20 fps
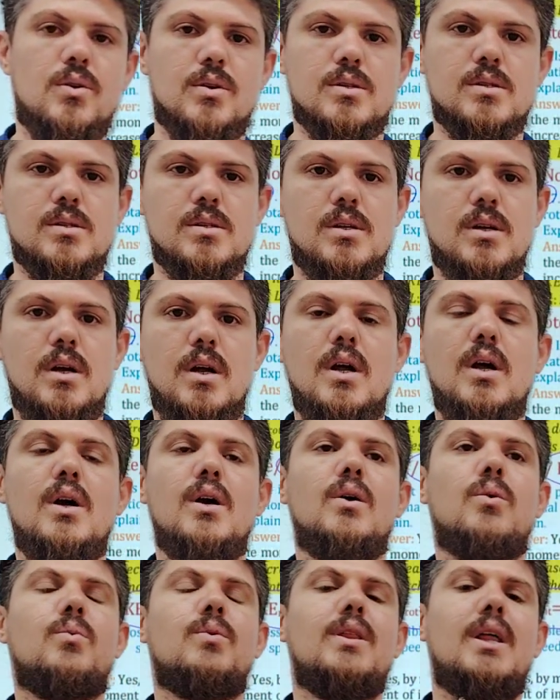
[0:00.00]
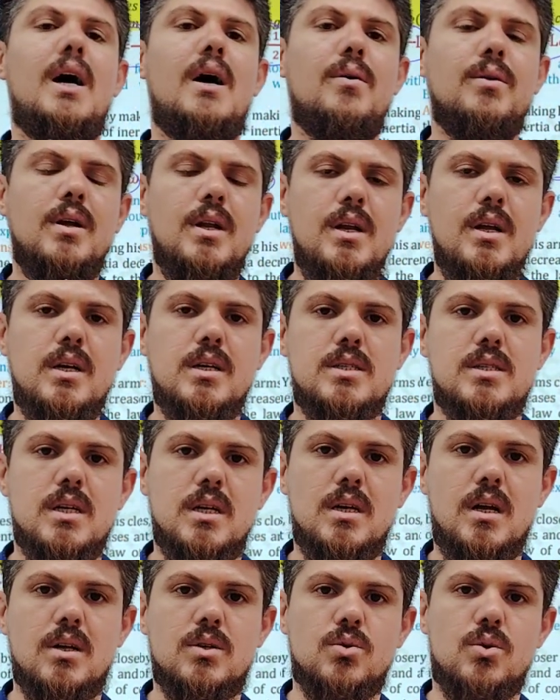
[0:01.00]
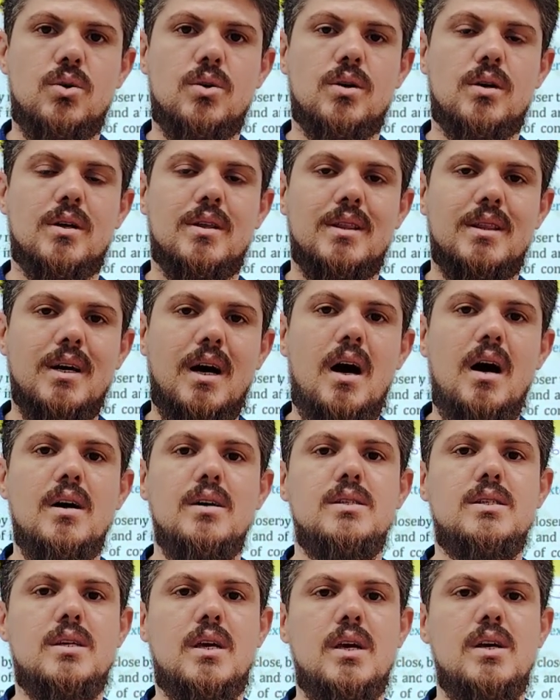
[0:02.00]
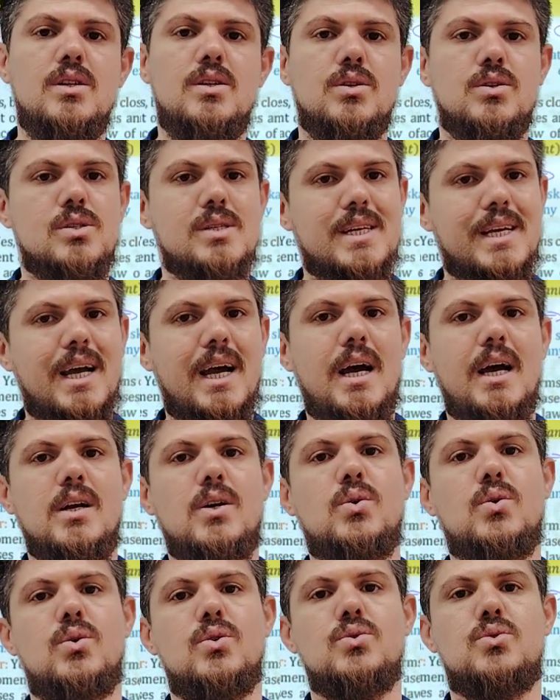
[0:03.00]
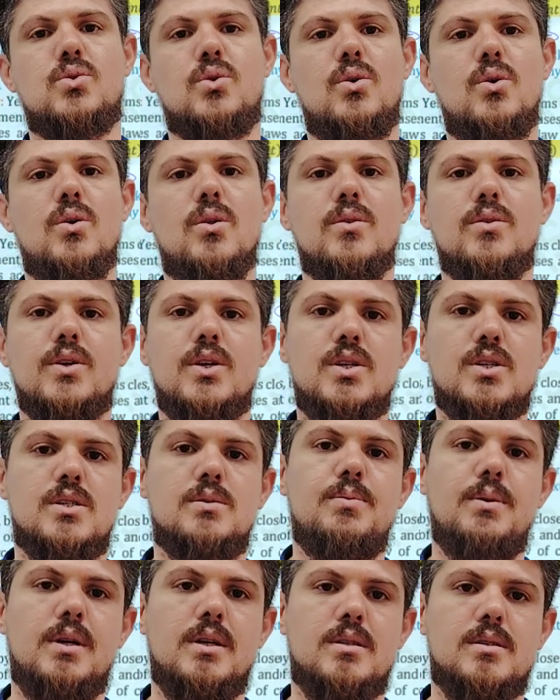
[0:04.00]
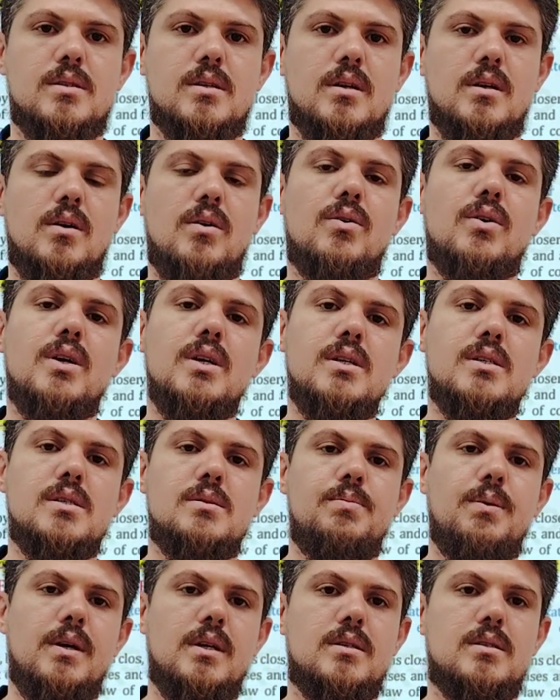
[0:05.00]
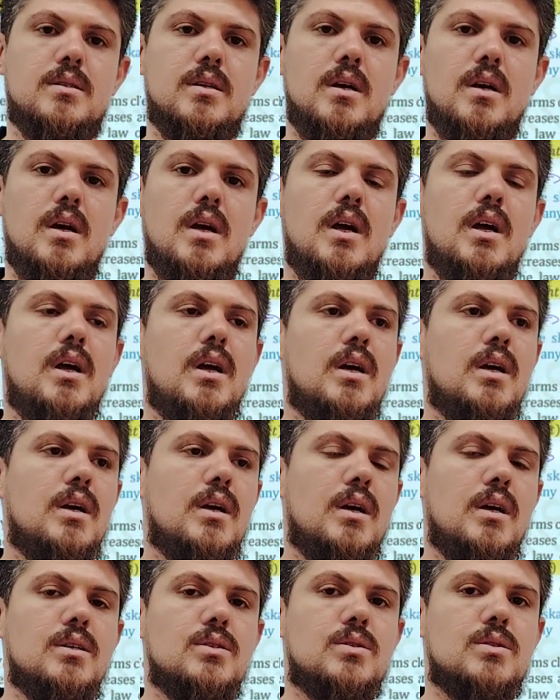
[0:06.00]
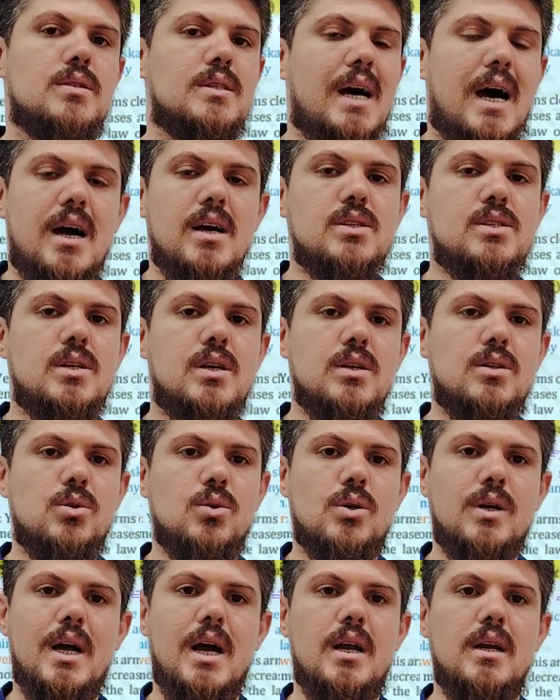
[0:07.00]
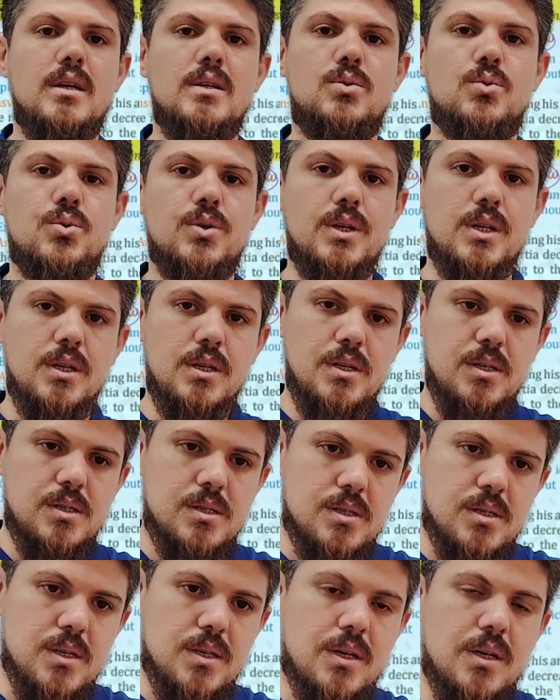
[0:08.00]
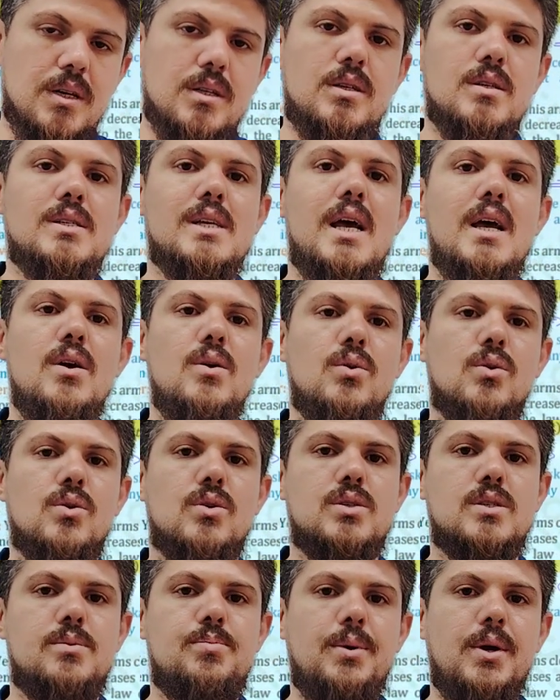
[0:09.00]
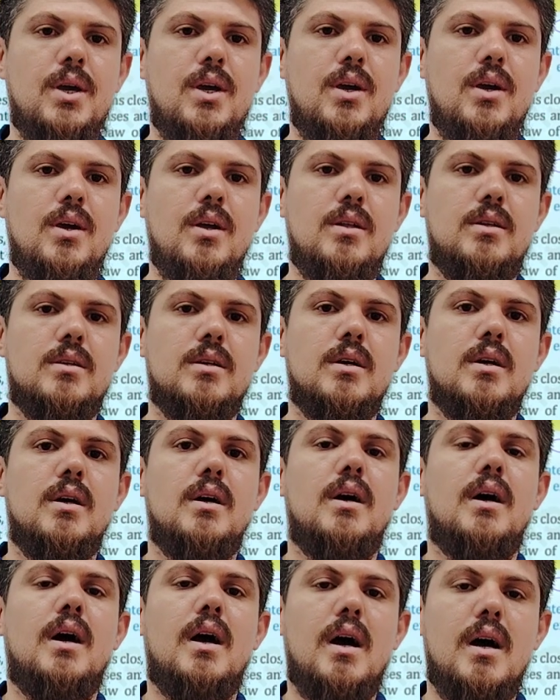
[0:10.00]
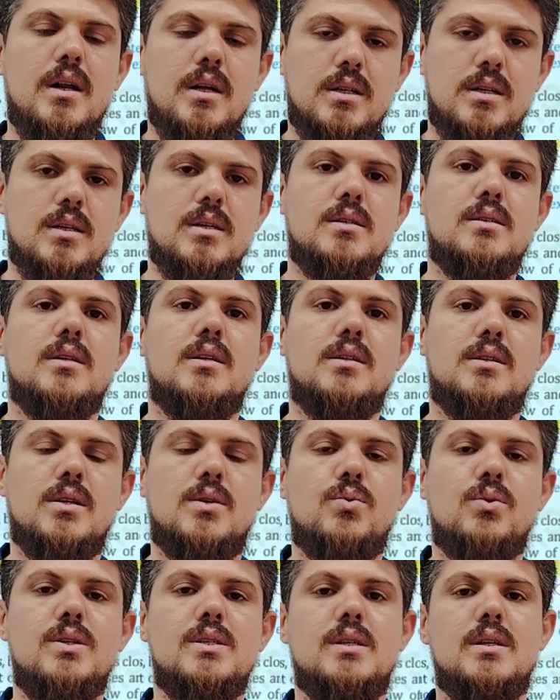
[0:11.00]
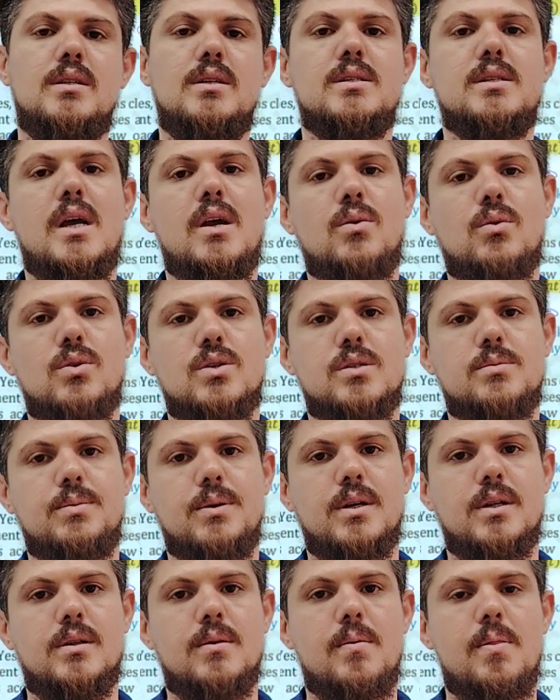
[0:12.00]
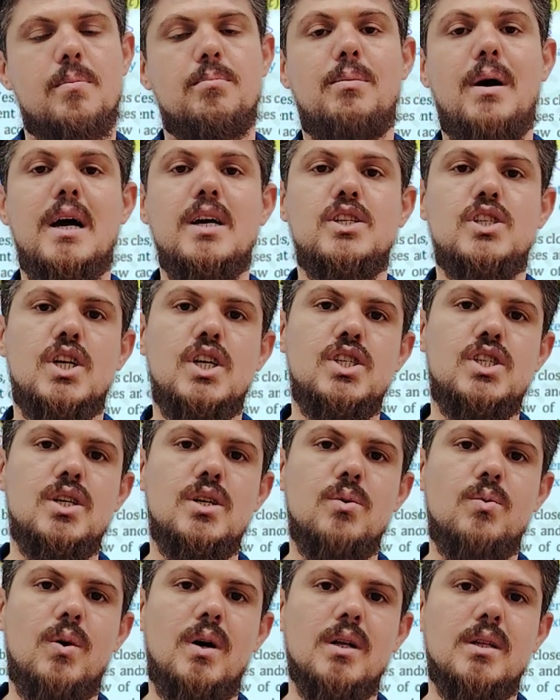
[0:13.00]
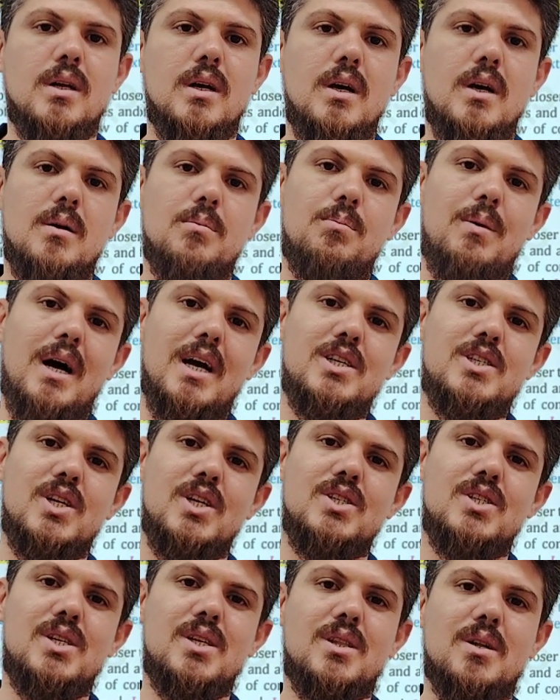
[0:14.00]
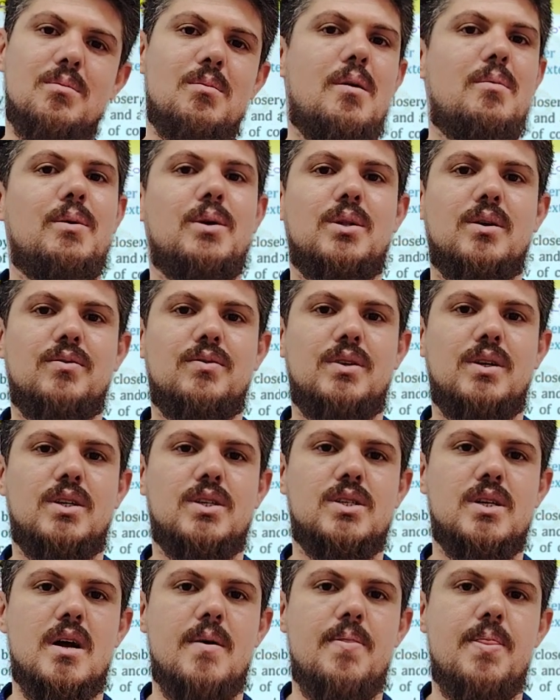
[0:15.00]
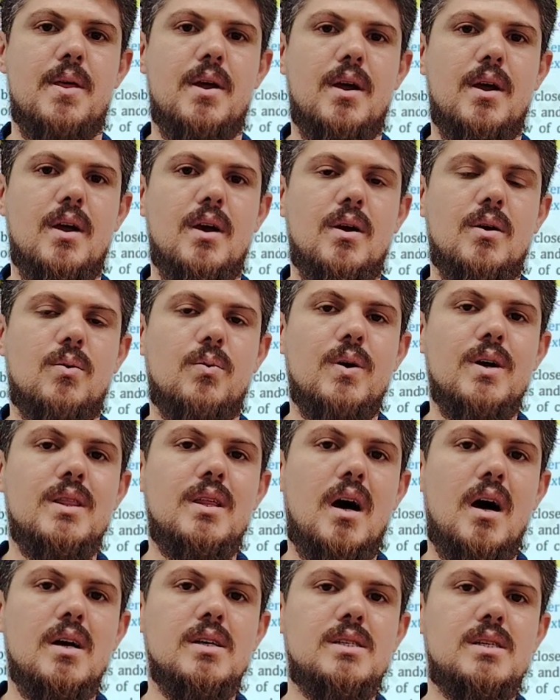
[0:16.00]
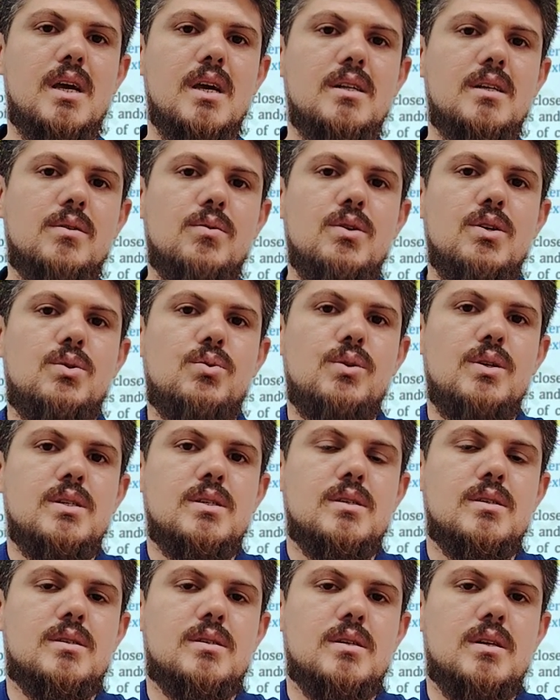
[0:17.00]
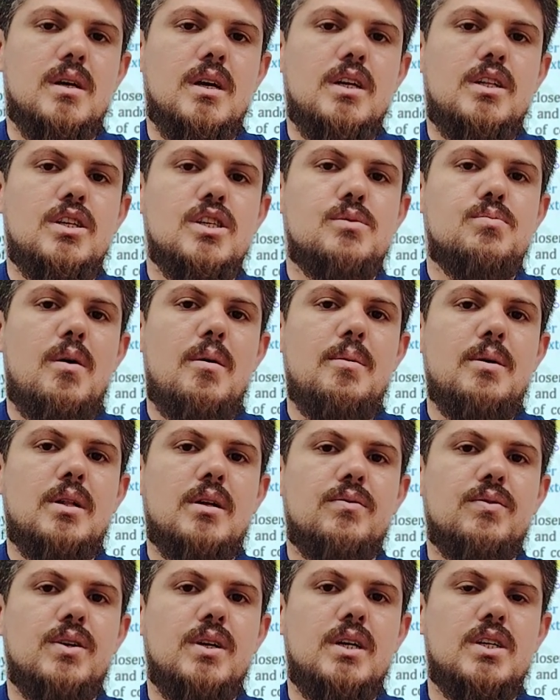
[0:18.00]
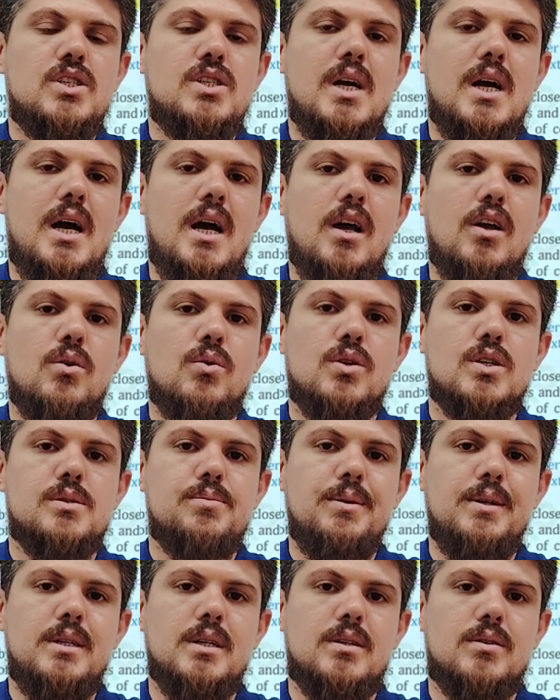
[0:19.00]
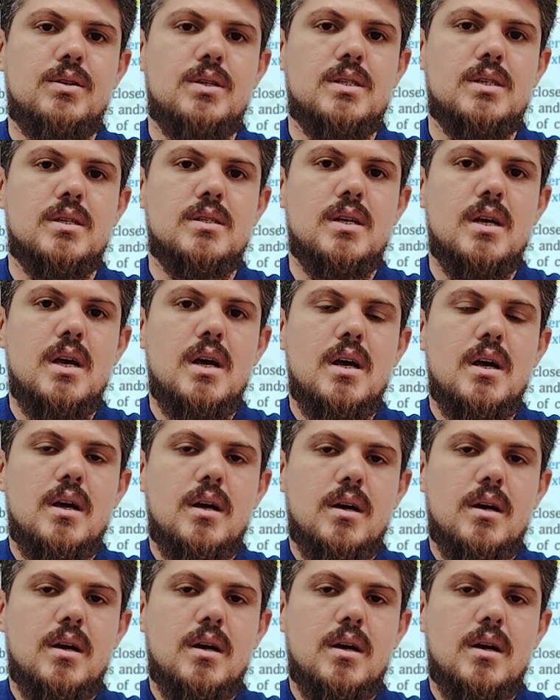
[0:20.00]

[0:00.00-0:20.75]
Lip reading: course. Without any external torque, the ice skaters can control their speeds or his speeds. The ice skater can increase its angular speed and it is decrease its angular speed. By changing what? By changing the moment of inertia. When the ice skater increases its moment of inertia, angular speed decreases